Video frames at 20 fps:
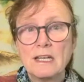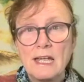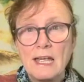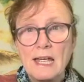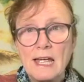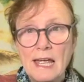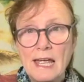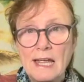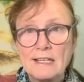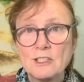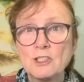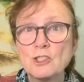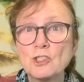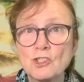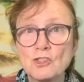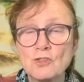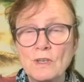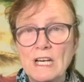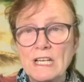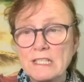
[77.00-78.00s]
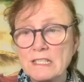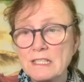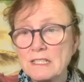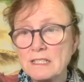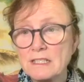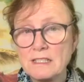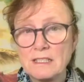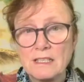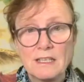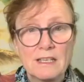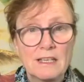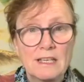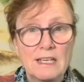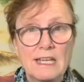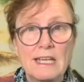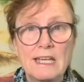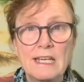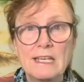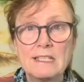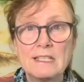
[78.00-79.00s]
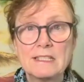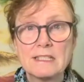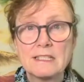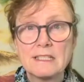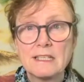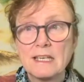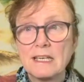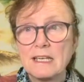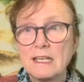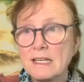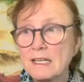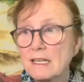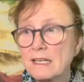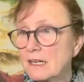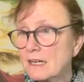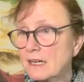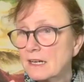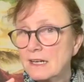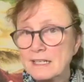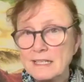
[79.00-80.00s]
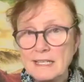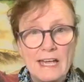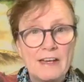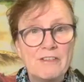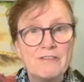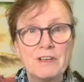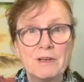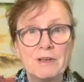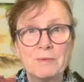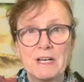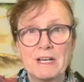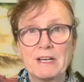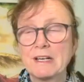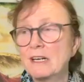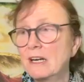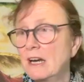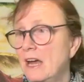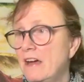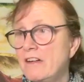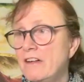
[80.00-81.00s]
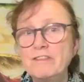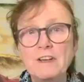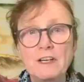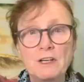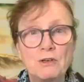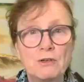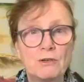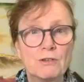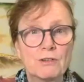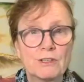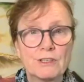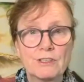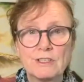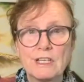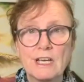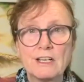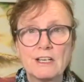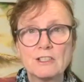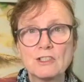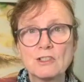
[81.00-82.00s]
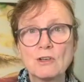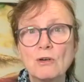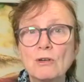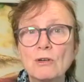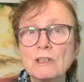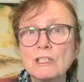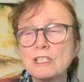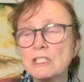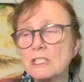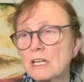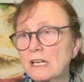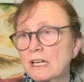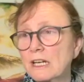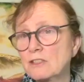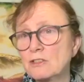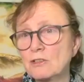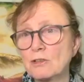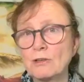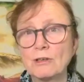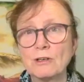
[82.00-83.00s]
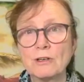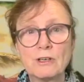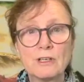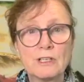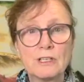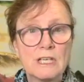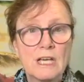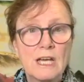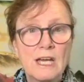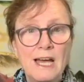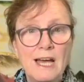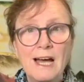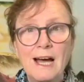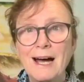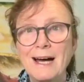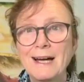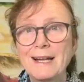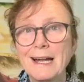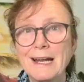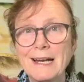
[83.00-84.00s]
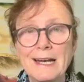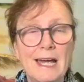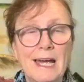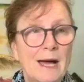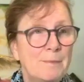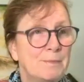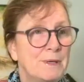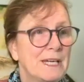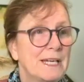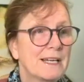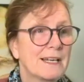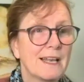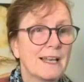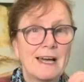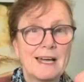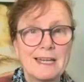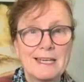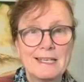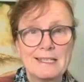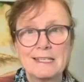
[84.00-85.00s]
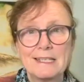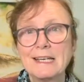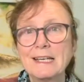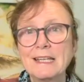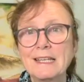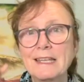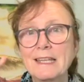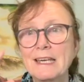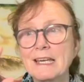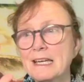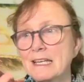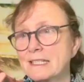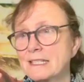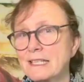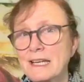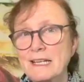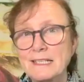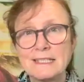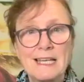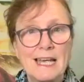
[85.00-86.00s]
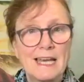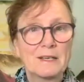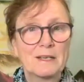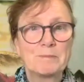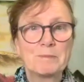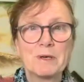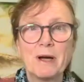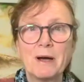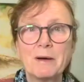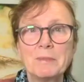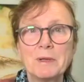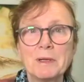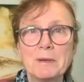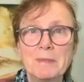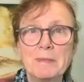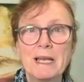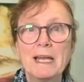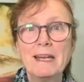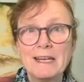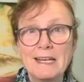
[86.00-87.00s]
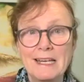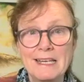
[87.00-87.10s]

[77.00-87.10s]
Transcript: And stress is everywhere, every corner. There's a horse that gets hurt, an unhappy client, a tech problem, and